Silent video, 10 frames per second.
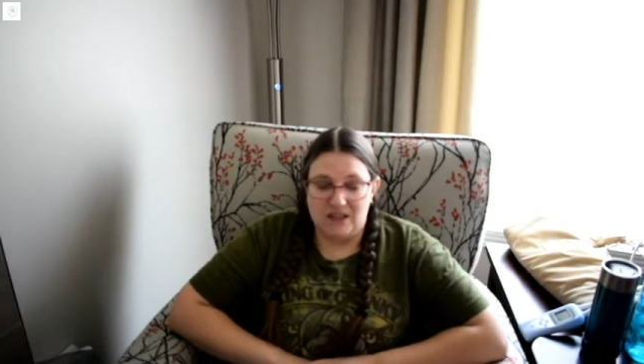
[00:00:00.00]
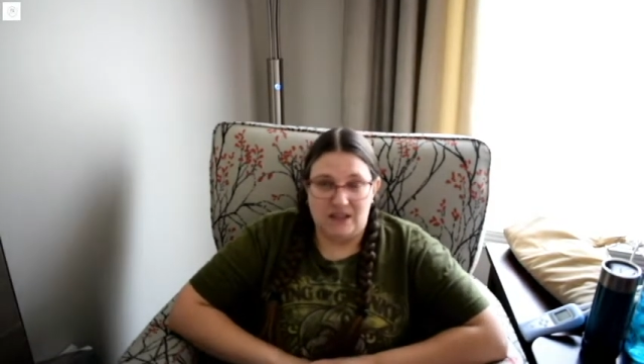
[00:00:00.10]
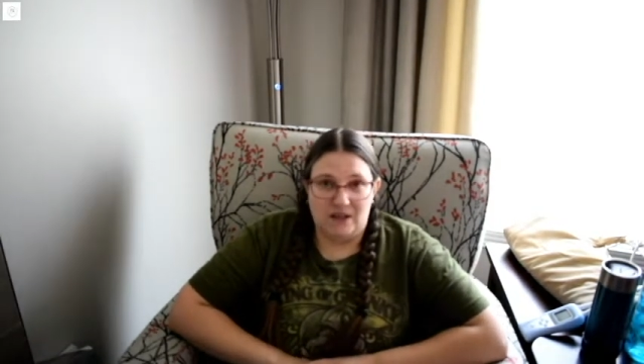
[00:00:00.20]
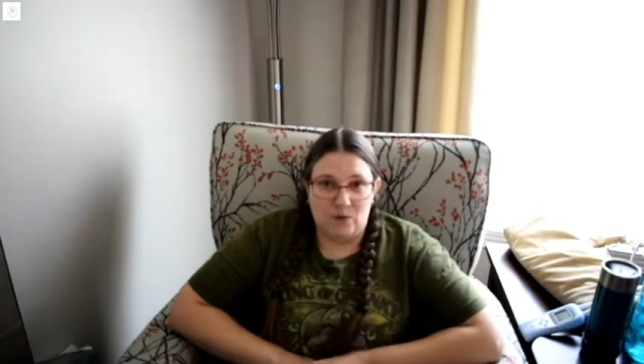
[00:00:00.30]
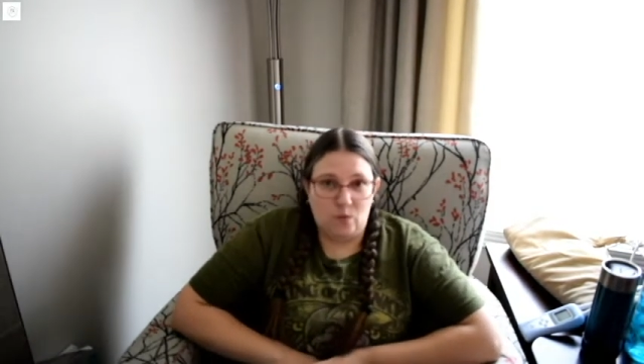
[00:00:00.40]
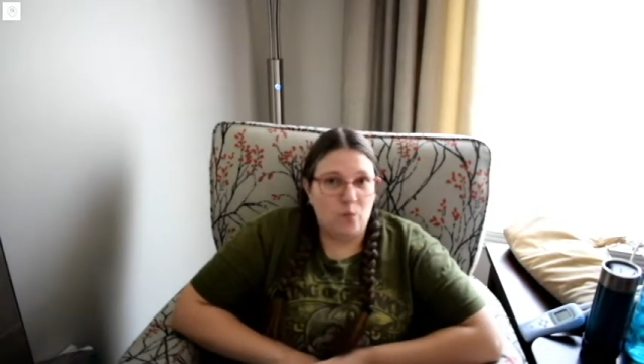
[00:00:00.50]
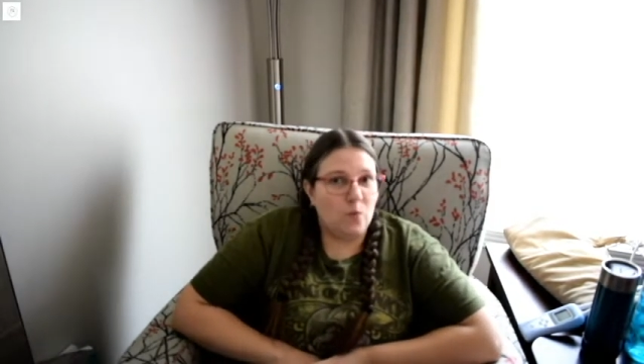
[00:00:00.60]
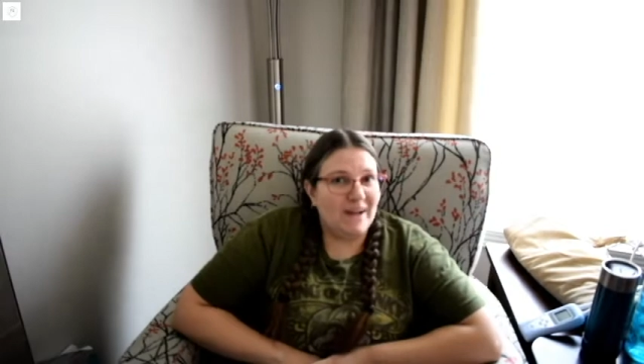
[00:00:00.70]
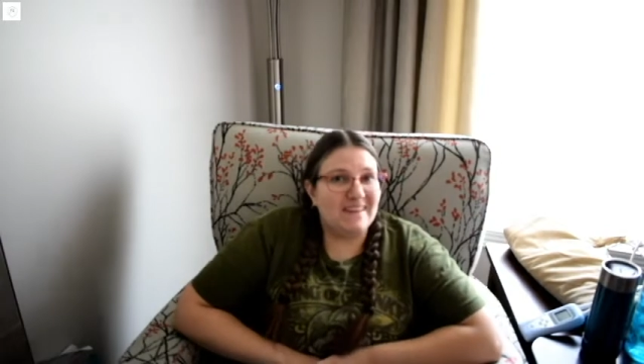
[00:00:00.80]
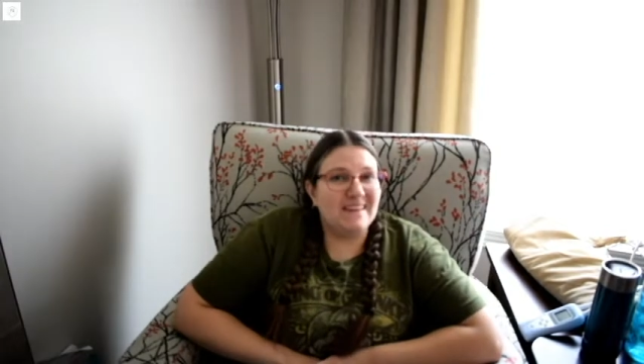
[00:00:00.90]
The
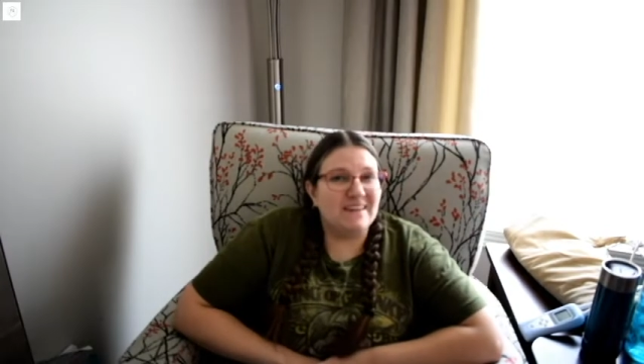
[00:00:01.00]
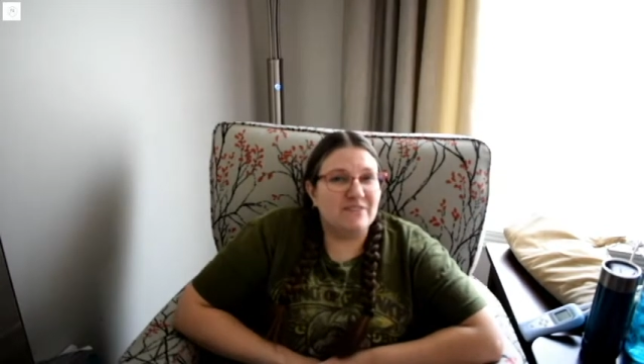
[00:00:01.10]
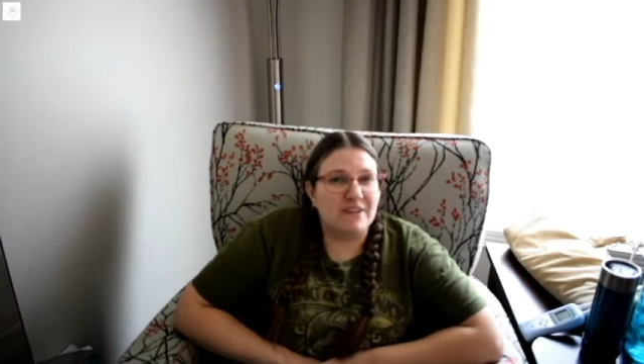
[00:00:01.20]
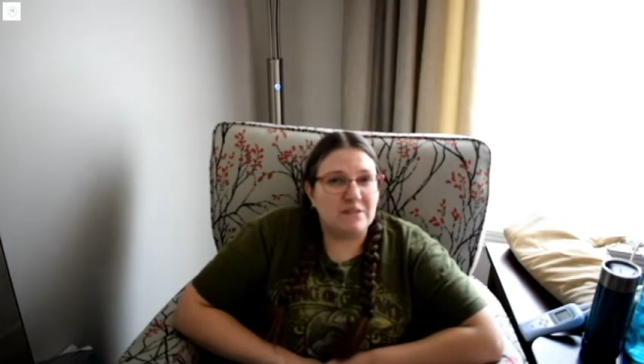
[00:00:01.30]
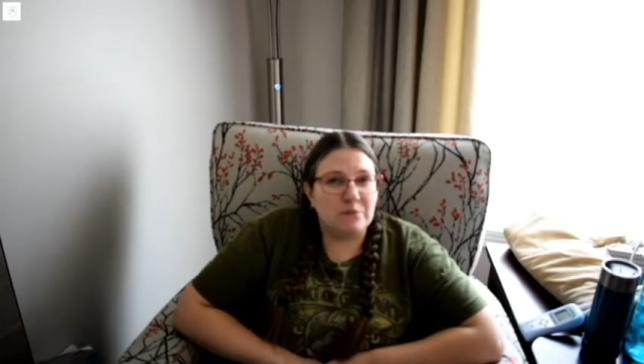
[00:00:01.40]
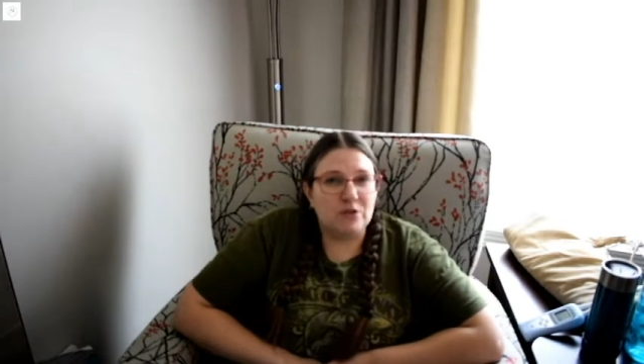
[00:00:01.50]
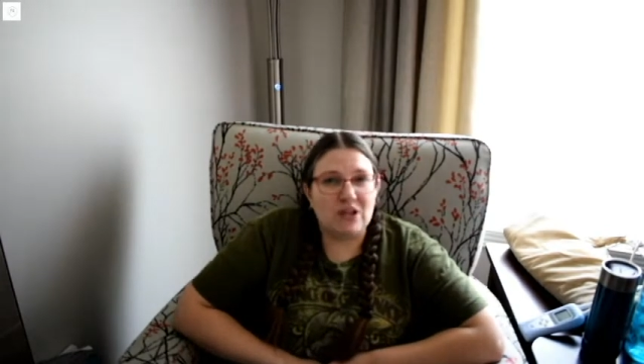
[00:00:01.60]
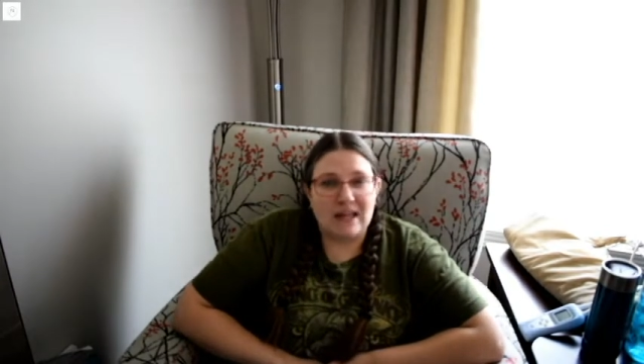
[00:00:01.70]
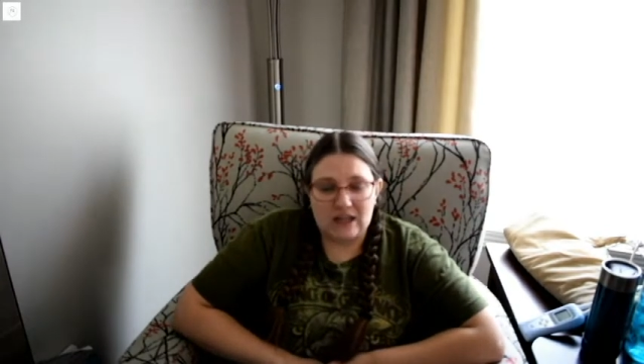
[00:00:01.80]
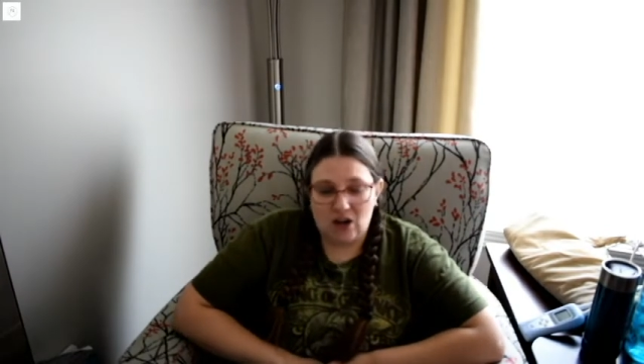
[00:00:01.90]
widely available
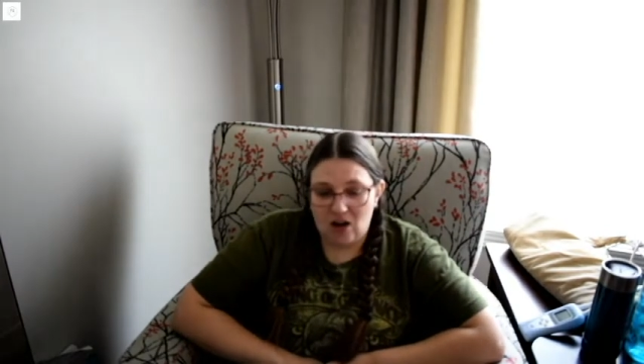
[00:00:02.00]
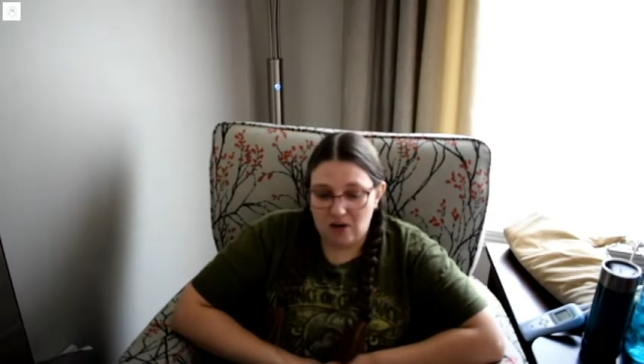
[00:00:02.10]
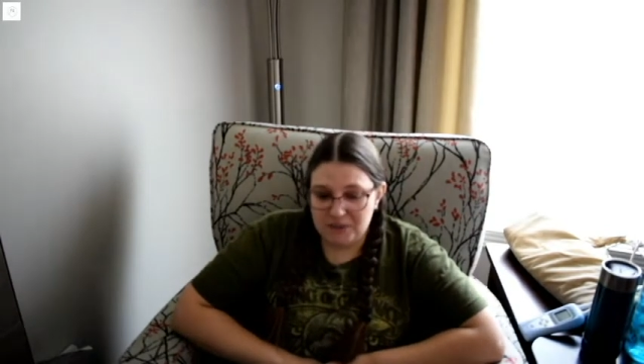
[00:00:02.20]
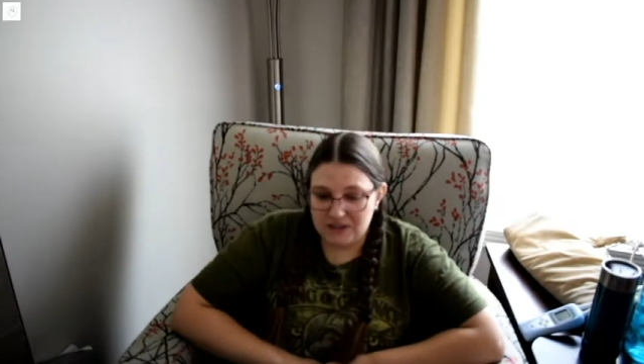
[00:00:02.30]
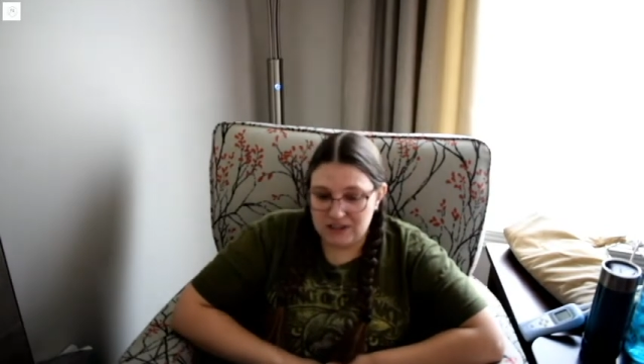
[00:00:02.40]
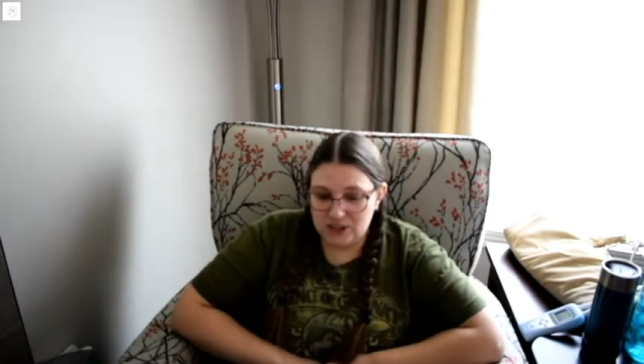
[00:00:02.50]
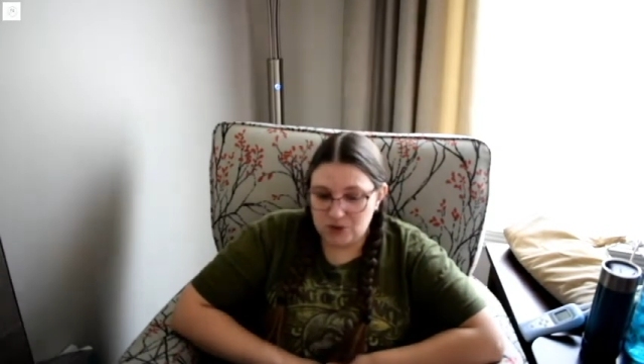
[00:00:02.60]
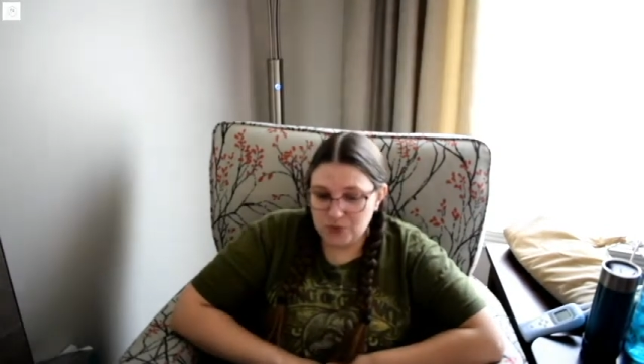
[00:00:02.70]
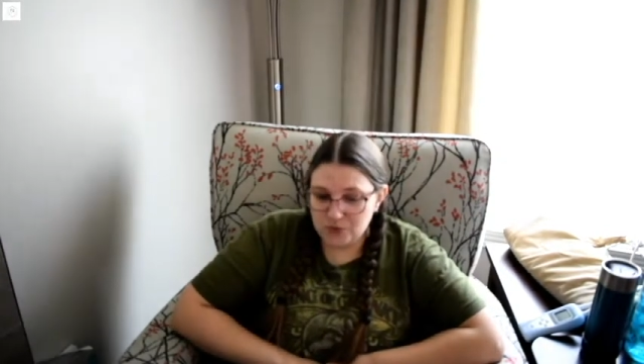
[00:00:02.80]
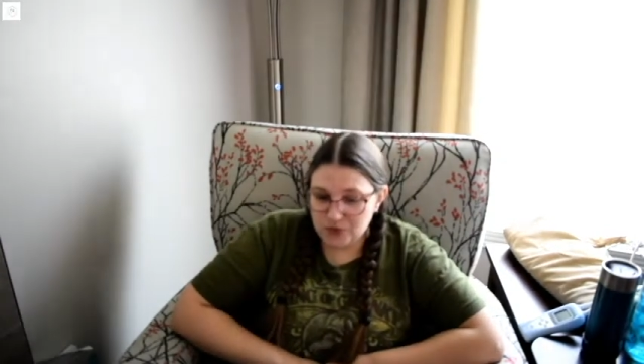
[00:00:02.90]
and commonly
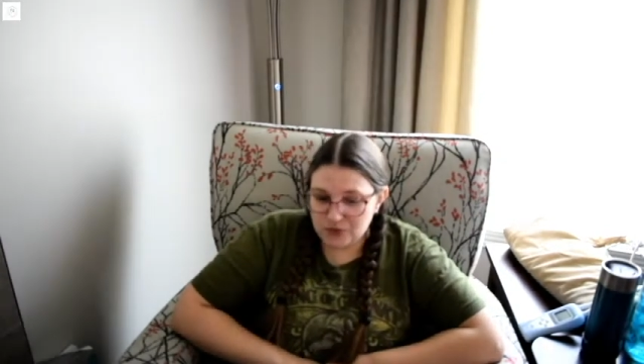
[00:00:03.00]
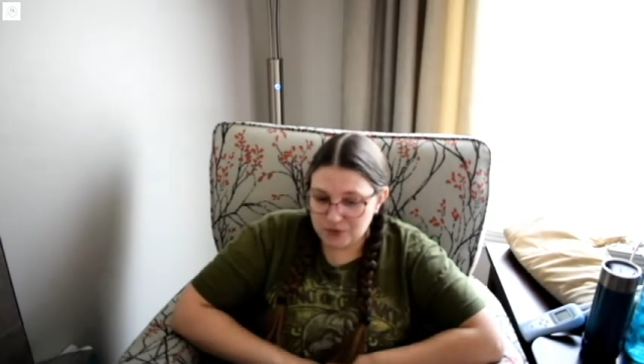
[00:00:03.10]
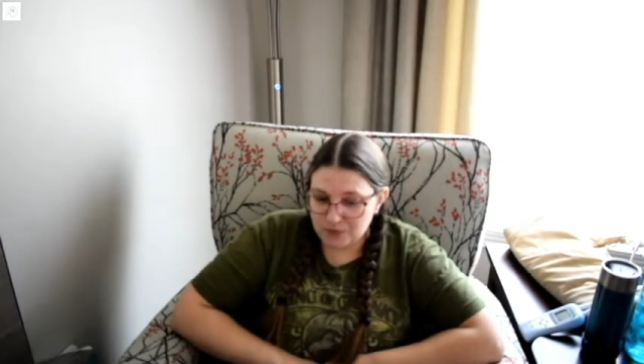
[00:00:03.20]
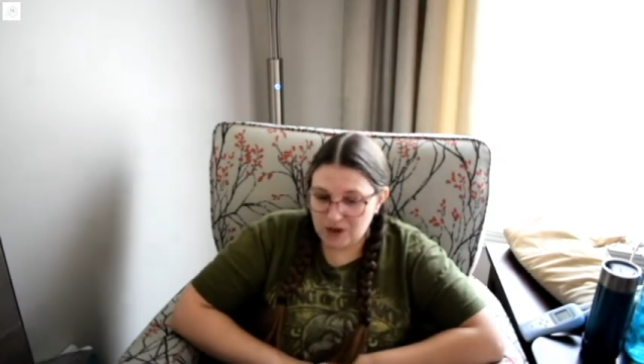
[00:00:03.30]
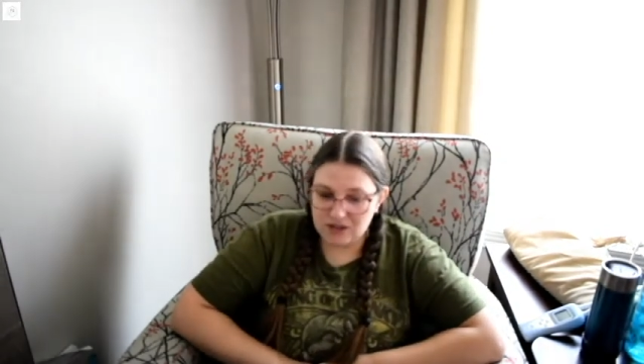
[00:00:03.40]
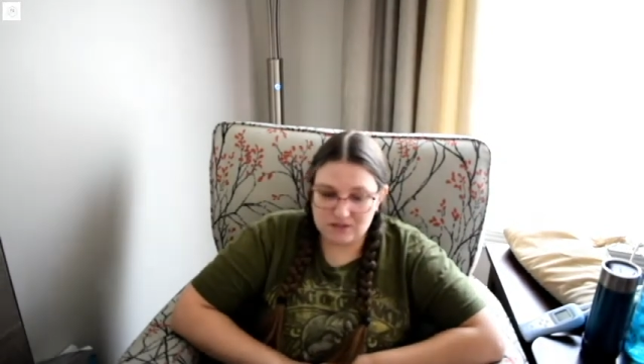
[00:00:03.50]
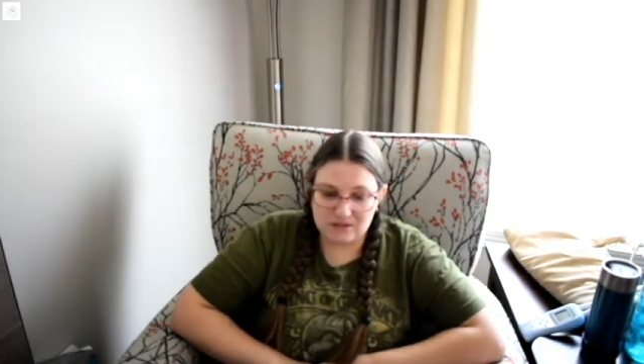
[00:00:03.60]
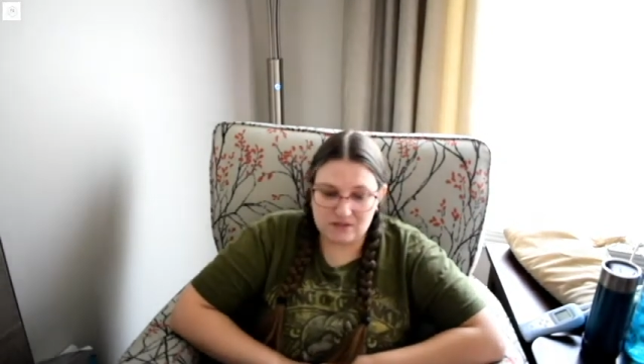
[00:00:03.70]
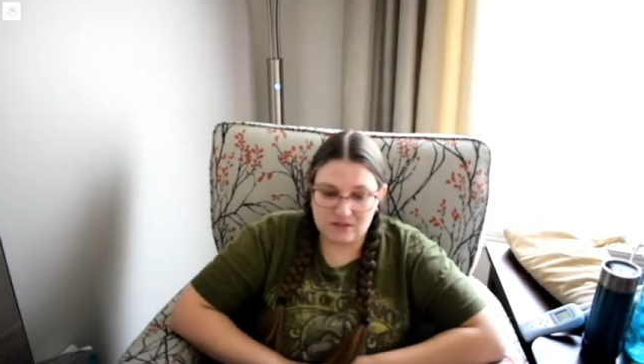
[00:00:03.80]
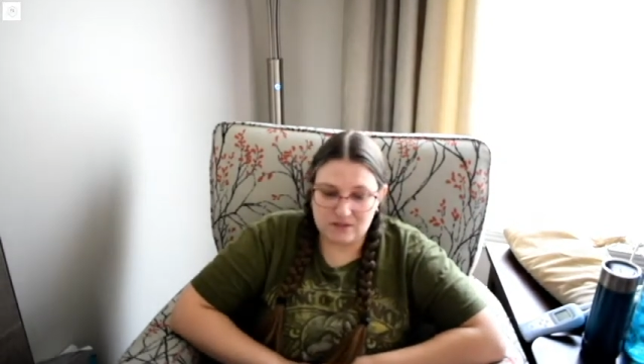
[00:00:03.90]
used
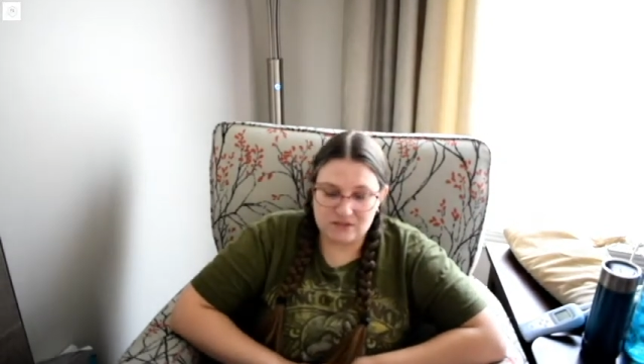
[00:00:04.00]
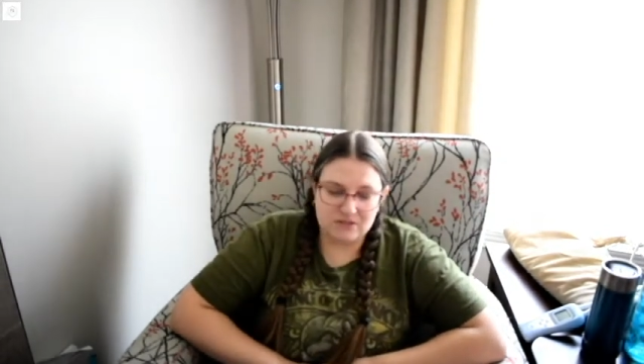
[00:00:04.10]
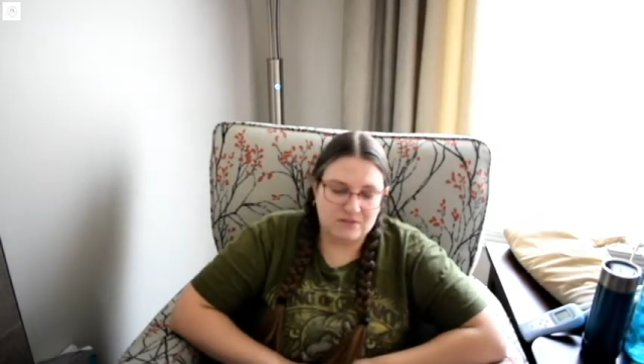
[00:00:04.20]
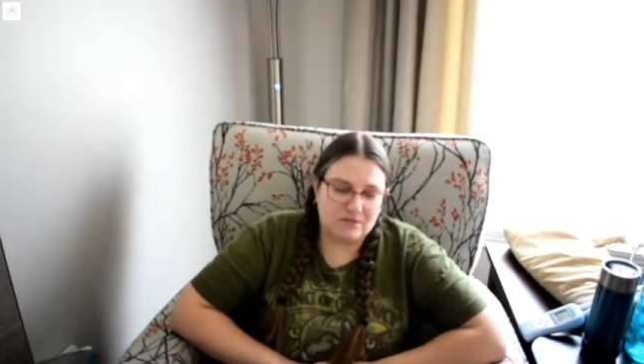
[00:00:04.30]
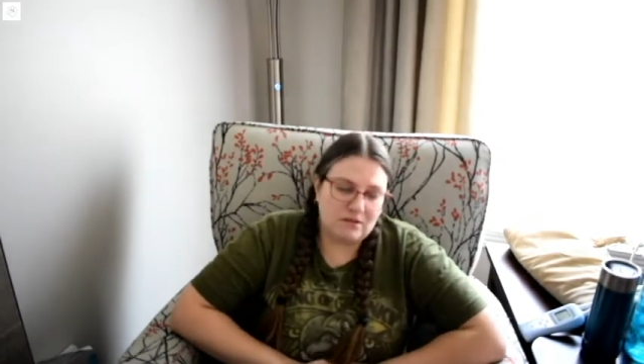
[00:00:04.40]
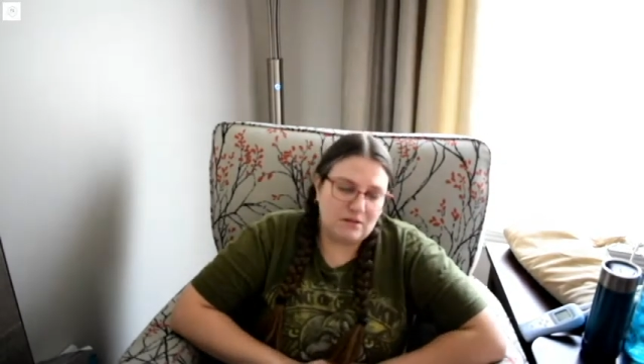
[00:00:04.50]
products are just